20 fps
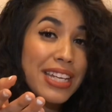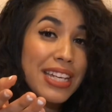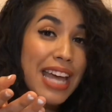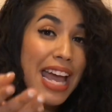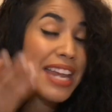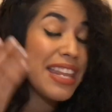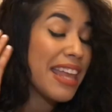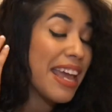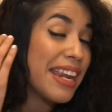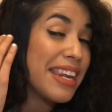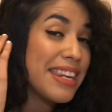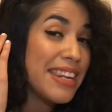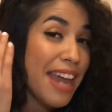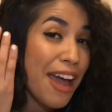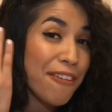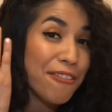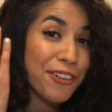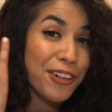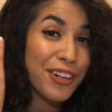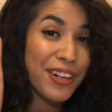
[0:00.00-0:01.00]
it and they
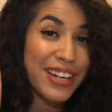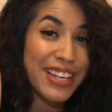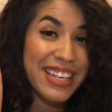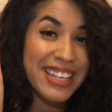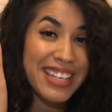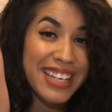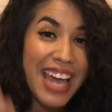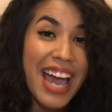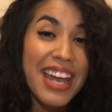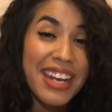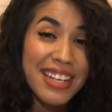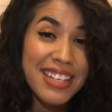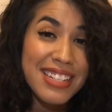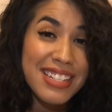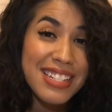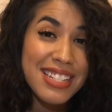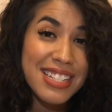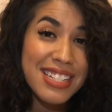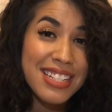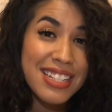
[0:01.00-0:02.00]
never get
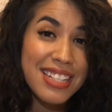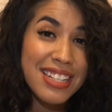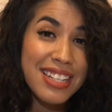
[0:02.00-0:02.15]
it.